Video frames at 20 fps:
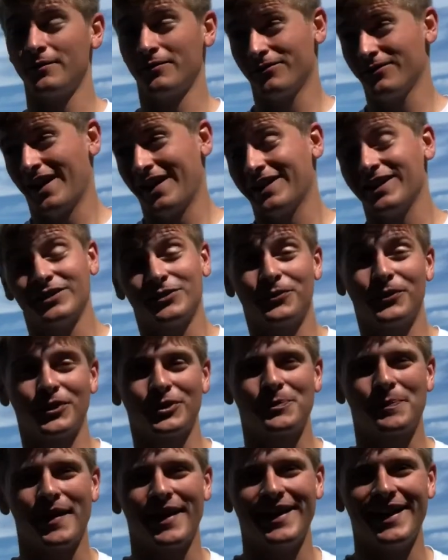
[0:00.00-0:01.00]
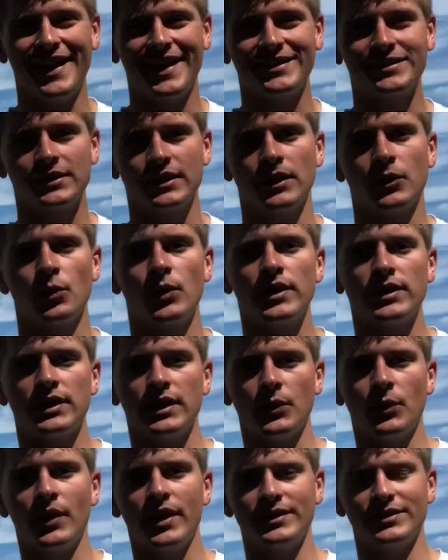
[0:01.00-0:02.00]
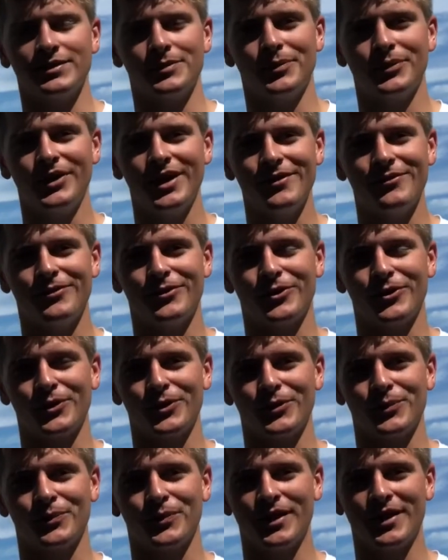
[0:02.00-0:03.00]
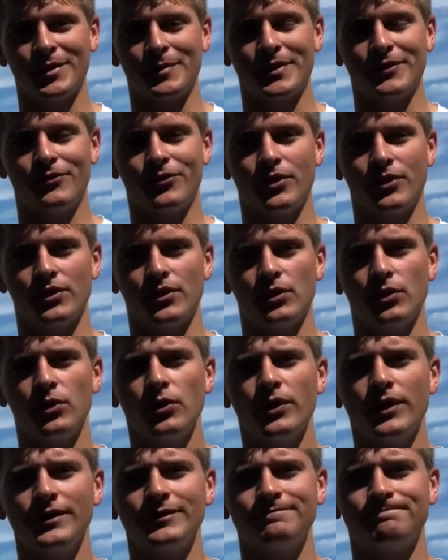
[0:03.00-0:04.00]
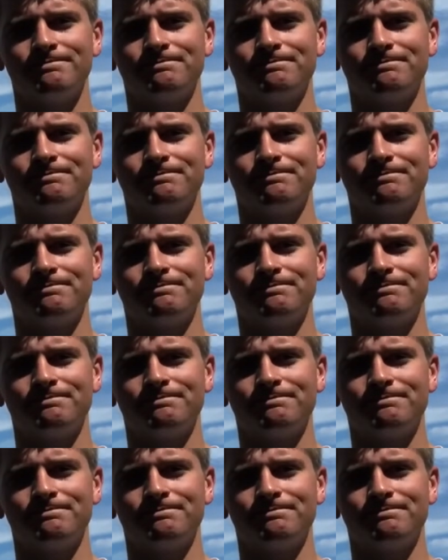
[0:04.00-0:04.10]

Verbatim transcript: I guess first by asking what they want to pray for, bring before the Lord.